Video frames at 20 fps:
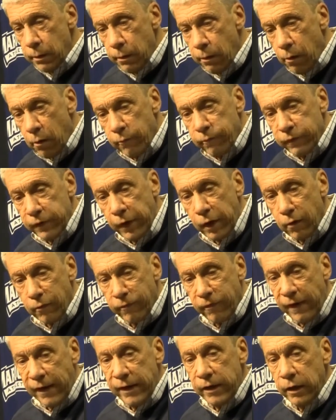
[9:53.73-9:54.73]
Hopefully they're
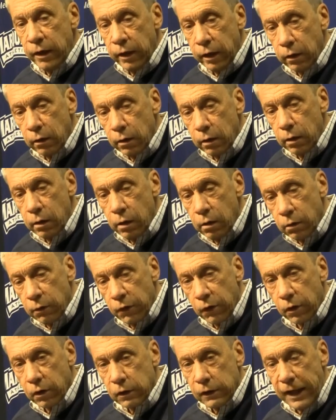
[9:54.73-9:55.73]
finding,
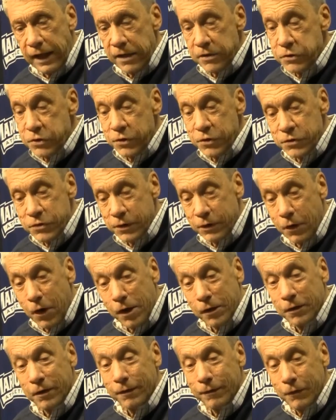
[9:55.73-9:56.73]
their classes and
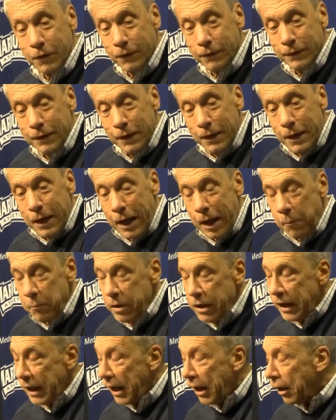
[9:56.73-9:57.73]
all the,
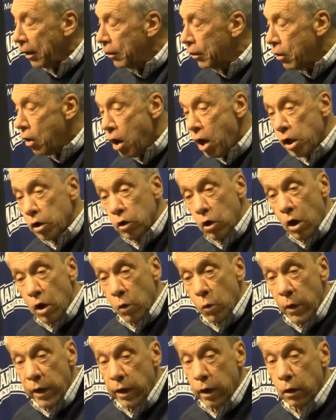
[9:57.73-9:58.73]
they got a long,
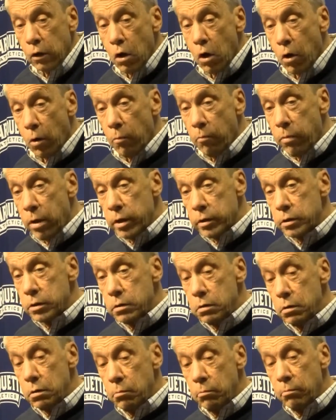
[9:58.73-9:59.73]
long way to go. But
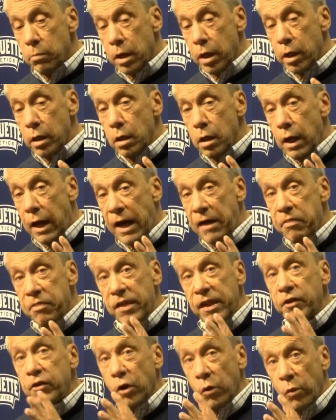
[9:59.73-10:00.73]
but I
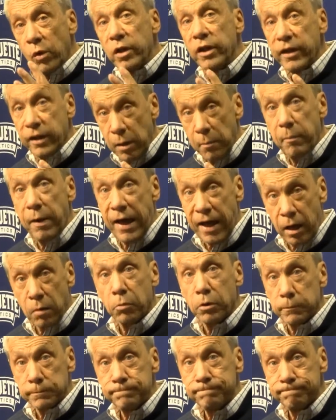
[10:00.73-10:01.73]
think they're really
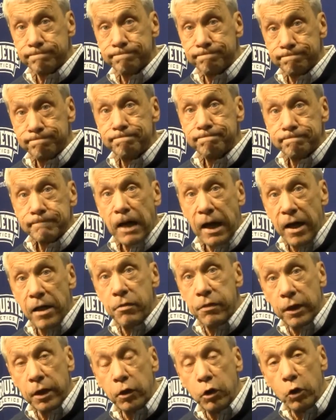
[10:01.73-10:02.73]
compatible. I
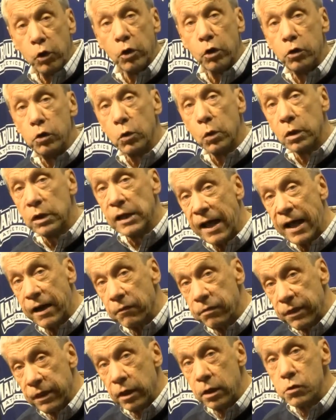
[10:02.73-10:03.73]
think you could do a
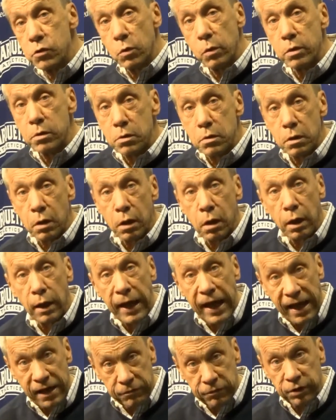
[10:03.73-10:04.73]
of things with
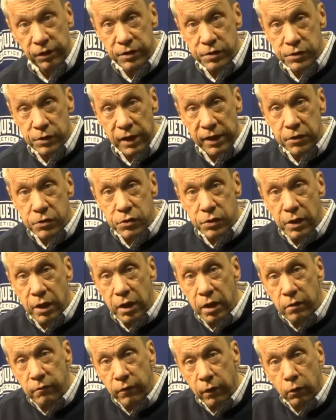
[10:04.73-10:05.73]
athletes like
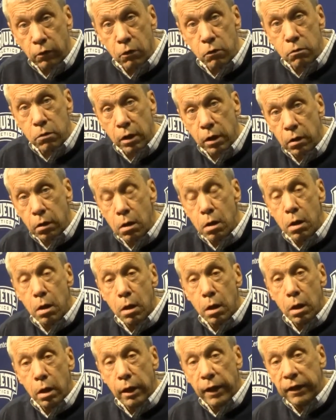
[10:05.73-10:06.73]
Steve and Luke and
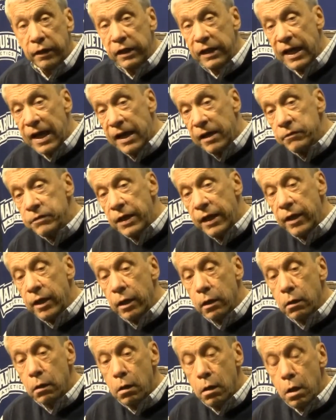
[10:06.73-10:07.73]
Deontay,
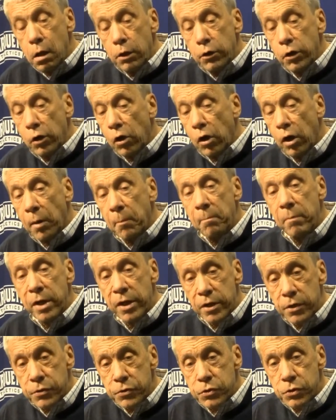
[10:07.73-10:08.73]
and you're going to
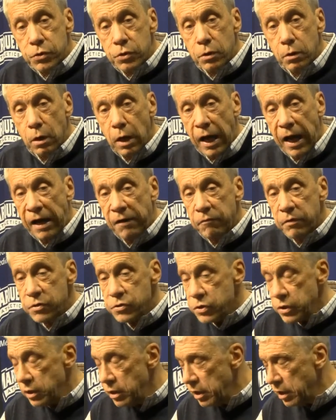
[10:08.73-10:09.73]
miss,
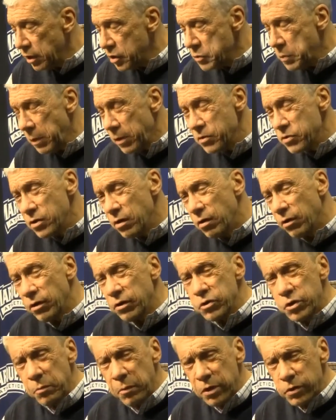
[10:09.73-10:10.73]
obviously, the experience. You know,
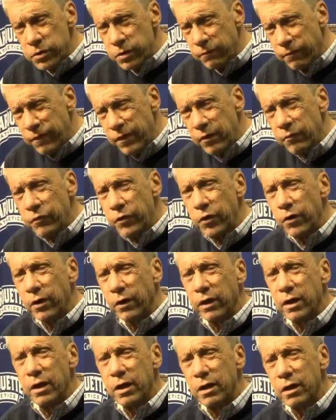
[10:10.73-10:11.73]
Jameel's a fifth-year
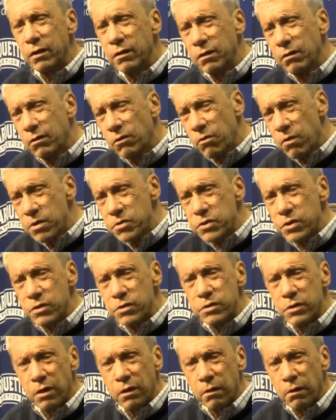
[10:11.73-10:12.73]
kid. Chris
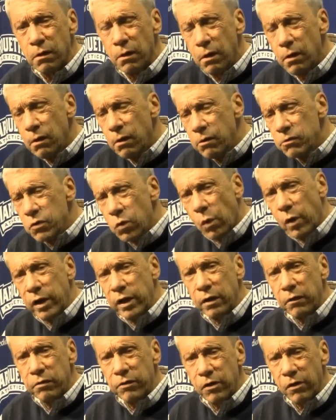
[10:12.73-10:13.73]
is a
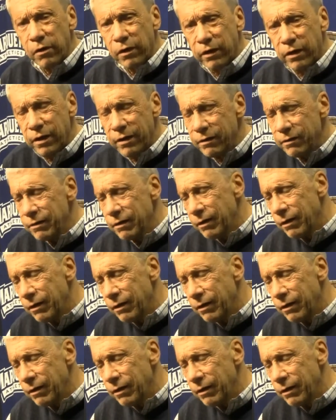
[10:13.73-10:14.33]
20th-year kid.